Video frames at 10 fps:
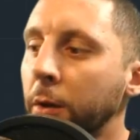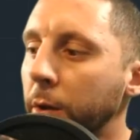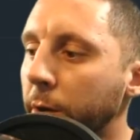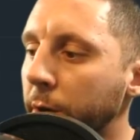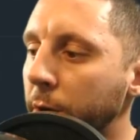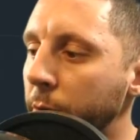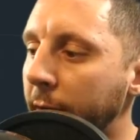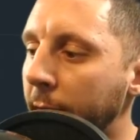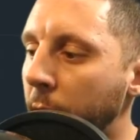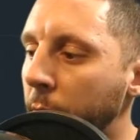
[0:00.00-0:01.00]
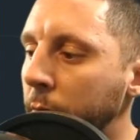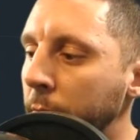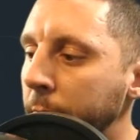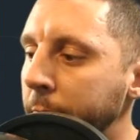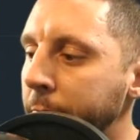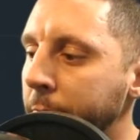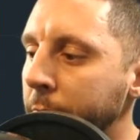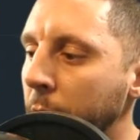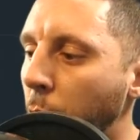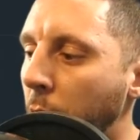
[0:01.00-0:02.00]
You're going to go down
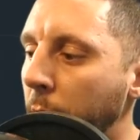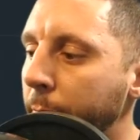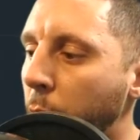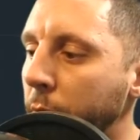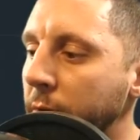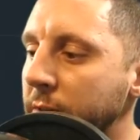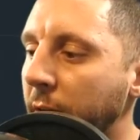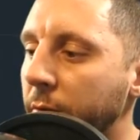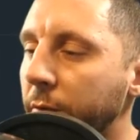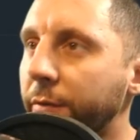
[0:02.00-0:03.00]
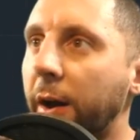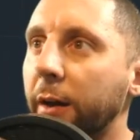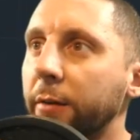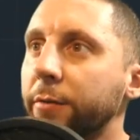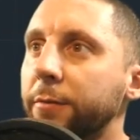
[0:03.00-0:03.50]
1.75.